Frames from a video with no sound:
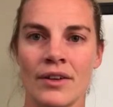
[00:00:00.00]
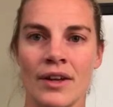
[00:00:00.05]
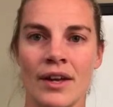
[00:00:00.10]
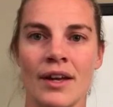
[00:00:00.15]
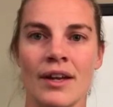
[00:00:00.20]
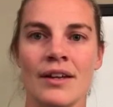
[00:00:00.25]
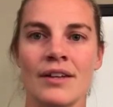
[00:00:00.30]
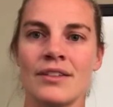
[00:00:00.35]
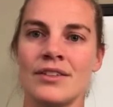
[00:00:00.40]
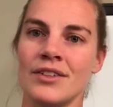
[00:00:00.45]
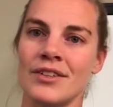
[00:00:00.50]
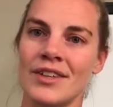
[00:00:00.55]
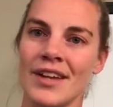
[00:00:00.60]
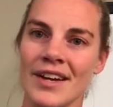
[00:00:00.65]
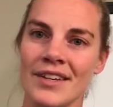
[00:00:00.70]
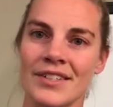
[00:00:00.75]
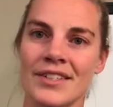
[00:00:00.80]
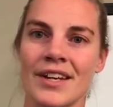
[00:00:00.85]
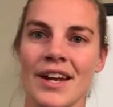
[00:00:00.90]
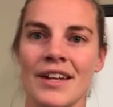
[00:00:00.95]
Okay? Do you
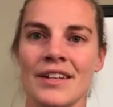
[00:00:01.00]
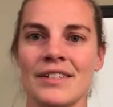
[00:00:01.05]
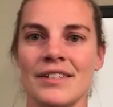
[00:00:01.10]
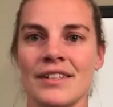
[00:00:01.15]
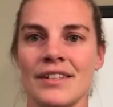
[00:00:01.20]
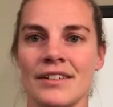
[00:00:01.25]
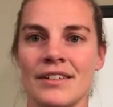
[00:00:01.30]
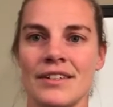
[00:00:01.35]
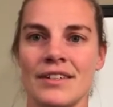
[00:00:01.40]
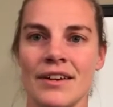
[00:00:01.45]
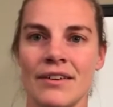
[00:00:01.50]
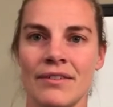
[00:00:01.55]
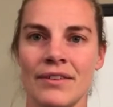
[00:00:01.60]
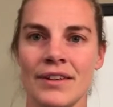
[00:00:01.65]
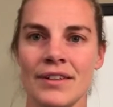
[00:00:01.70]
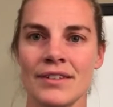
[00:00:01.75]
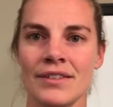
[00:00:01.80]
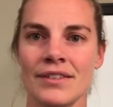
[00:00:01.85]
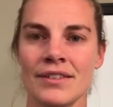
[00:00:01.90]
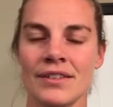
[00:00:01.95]
guys kind of see the
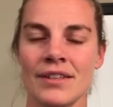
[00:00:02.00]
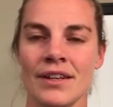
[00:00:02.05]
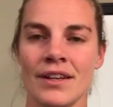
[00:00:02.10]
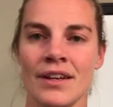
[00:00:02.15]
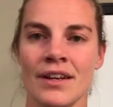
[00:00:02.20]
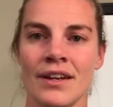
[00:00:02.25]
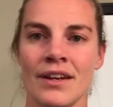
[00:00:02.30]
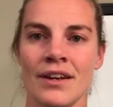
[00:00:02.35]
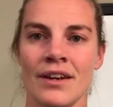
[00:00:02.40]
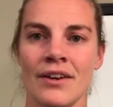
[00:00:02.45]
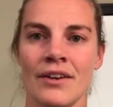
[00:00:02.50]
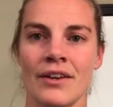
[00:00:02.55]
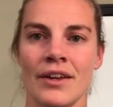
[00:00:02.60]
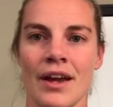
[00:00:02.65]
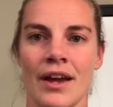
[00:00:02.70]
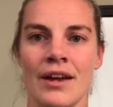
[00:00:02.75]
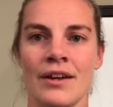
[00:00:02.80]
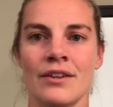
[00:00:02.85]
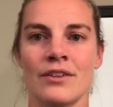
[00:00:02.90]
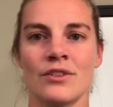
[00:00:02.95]
difference?
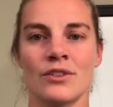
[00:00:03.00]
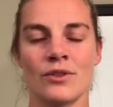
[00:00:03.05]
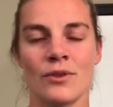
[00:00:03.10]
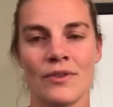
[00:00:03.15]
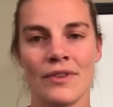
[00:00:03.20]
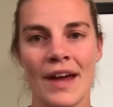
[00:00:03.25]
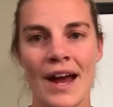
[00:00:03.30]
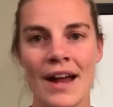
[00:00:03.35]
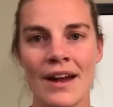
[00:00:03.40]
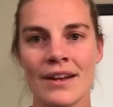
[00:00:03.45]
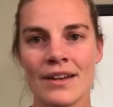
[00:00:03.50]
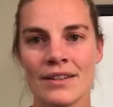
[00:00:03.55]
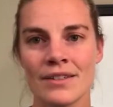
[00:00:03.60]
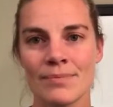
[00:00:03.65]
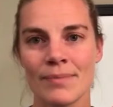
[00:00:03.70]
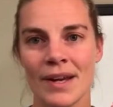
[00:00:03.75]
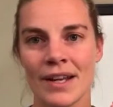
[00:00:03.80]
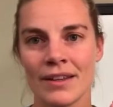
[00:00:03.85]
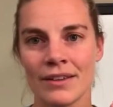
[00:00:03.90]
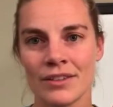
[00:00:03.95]
Okay, so that is
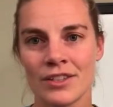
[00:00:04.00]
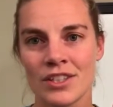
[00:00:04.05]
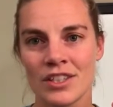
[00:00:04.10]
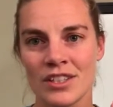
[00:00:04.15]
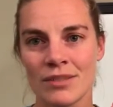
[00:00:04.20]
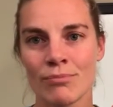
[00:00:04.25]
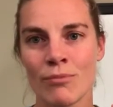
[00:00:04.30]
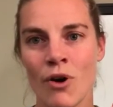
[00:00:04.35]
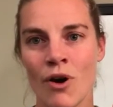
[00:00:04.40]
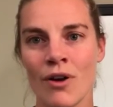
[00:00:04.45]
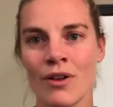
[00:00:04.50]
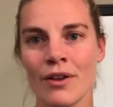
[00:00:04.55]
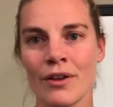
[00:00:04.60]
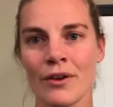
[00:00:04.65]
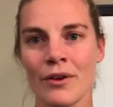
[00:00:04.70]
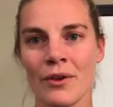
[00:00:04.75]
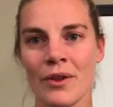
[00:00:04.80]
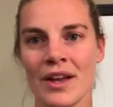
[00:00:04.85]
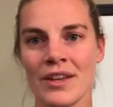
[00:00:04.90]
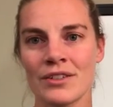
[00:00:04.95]
my small
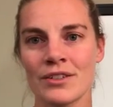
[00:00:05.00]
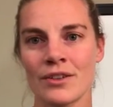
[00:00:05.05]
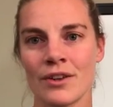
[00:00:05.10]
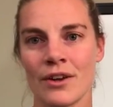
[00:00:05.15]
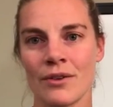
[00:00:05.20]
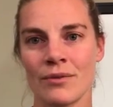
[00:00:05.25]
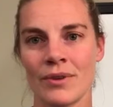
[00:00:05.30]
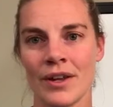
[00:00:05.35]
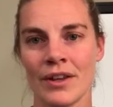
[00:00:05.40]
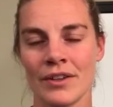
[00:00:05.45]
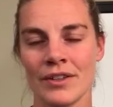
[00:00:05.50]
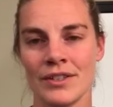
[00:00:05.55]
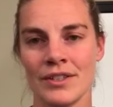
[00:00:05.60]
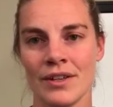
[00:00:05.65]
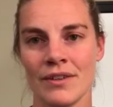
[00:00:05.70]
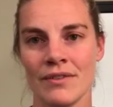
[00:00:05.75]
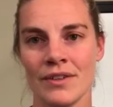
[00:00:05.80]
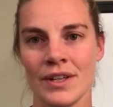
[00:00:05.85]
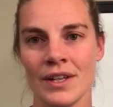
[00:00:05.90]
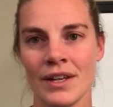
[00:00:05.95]
little lesson on
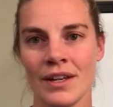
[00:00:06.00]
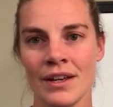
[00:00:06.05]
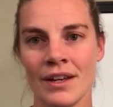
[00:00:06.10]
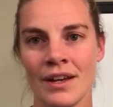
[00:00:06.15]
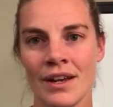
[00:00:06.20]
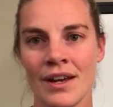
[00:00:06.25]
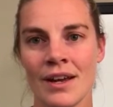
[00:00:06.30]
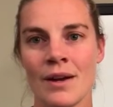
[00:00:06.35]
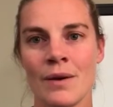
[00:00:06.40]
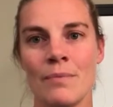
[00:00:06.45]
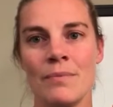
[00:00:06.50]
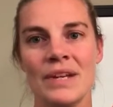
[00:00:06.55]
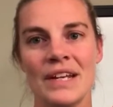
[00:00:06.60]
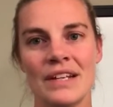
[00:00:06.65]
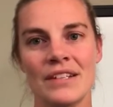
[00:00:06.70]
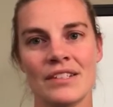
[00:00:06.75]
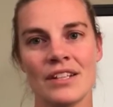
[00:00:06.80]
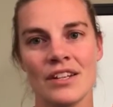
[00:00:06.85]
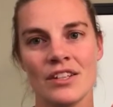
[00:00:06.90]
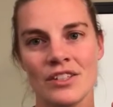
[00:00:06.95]
relativity,
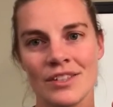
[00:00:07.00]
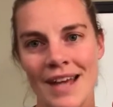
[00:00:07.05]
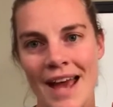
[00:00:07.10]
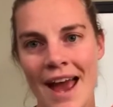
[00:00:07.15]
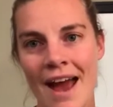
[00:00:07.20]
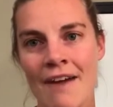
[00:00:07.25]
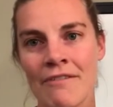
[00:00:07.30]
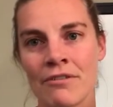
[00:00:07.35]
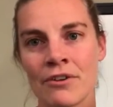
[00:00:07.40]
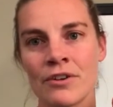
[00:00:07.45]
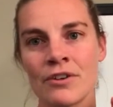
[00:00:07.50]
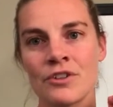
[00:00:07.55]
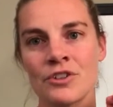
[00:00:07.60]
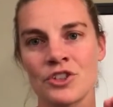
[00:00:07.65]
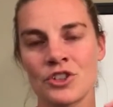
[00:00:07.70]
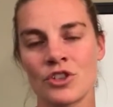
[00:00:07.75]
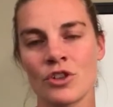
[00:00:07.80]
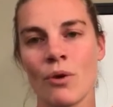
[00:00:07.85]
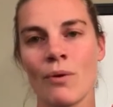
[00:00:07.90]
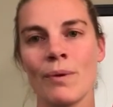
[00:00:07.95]
because it is ever
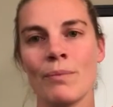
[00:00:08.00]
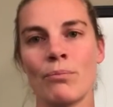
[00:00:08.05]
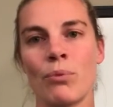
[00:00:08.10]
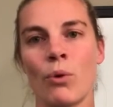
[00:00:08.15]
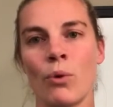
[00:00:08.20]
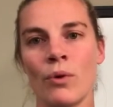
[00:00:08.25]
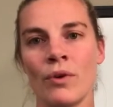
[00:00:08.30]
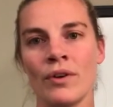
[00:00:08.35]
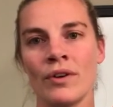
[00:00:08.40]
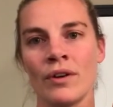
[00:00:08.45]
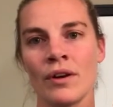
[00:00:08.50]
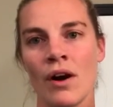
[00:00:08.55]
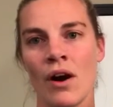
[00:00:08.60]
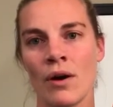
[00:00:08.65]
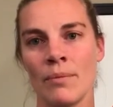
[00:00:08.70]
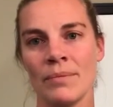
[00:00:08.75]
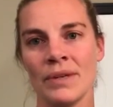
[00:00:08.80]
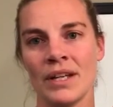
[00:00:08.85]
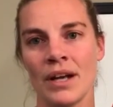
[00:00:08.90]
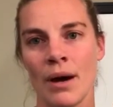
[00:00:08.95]
so important
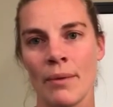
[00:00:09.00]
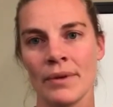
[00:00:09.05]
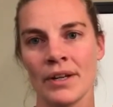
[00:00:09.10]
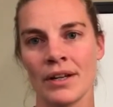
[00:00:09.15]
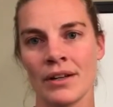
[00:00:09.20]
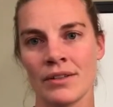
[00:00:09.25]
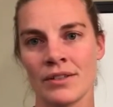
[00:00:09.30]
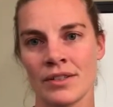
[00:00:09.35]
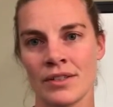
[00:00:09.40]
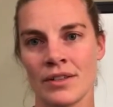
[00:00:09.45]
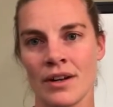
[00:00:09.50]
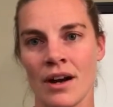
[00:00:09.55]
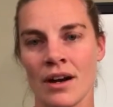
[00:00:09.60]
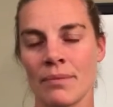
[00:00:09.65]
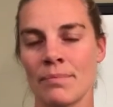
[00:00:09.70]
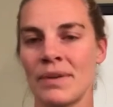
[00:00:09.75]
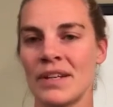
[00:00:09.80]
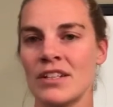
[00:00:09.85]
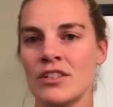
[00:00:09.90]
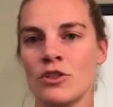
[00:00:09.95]
on becoming
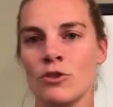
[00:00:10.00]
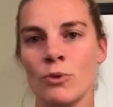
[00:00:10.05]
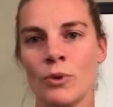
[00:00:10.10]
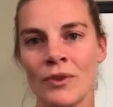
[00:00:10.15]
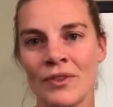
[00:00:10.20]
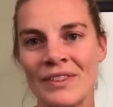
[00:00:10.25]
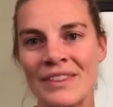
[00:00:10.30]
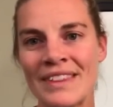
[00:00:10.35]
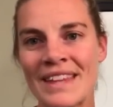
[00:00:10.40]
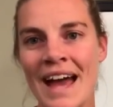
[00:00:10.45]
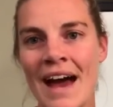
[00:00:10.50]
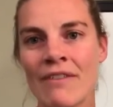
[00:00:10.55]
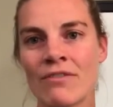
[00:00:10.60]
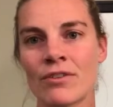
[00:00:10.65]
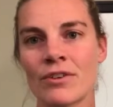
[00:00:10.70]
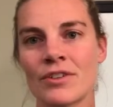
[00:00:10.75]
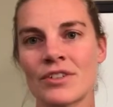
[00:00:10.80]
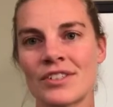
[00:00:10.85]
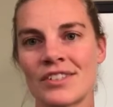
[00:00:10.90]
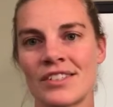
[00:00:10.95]
unstuck, because you will
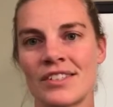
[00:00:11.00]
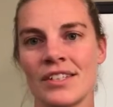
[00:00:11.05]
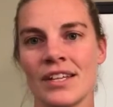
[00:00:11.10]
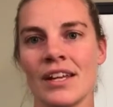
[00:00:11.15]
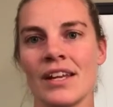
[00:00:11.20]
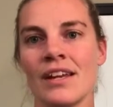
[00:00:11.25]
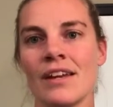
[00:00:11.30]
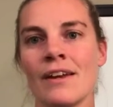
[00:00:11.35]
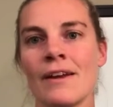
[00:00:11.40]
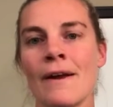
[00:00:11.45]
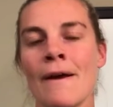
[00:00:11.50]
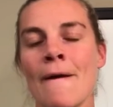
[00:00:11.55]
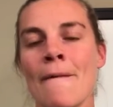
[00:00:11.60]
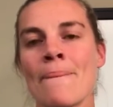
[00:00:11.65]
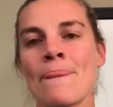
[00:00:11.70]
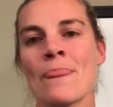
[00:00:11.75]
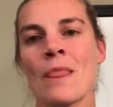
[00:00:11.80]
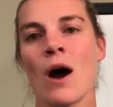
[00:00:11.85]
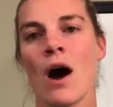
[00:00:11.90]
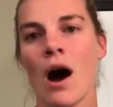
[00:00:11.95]
never see
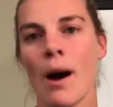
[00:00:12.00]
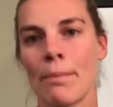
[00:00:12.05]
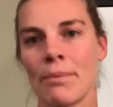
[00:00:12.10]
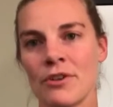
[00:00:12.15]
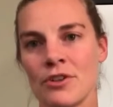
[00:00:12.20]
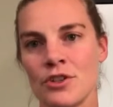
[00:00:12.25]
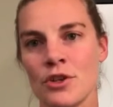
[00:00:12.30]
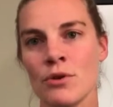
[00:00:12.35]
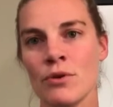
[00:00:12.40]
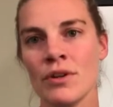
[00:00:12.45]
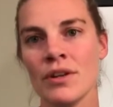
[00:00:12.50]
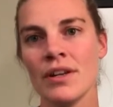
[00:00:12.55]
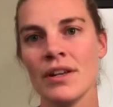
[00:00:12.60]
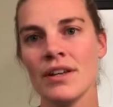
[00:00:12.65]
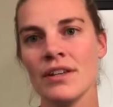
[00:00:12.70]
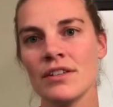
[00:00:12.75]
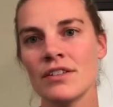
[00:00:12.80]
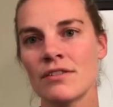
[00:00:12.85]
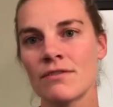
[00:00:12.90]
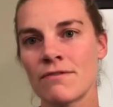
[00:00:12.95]

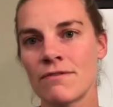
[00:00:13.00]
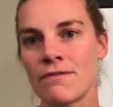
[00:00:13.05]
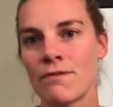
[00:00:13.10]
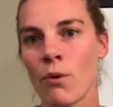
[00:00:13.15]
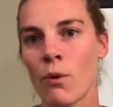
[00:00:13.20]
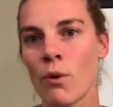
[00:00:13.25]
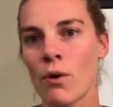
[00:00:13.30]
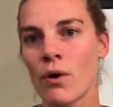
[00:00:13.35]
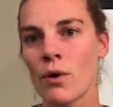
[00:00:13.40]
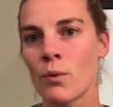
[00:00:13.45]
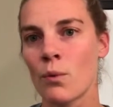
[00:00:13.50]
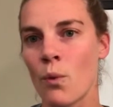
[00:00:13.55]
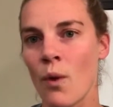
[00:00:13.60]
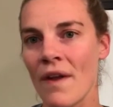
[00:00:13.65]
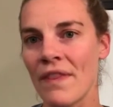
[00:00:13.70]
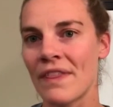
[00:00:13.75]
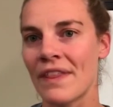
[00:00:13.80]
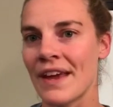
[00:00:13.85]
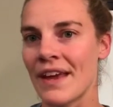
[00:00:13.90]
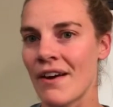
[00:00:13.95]
opportunities for
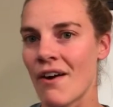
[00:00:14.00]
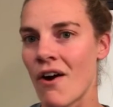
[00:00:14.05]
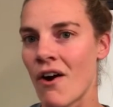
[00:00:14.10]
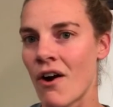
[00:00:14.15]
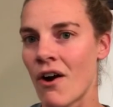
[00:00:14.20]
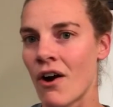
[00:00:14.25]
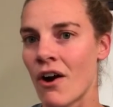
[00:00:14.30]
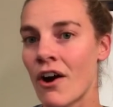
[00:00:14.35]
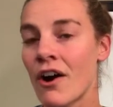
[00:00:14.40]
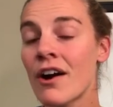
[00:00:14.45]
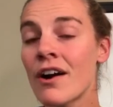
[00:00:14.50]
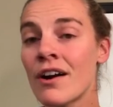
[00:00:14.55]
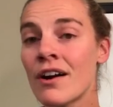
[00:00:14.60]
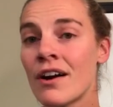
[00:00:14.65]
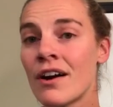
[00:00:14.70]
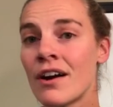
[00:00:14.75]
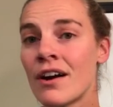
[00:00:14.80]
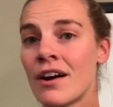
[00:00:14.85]
what they are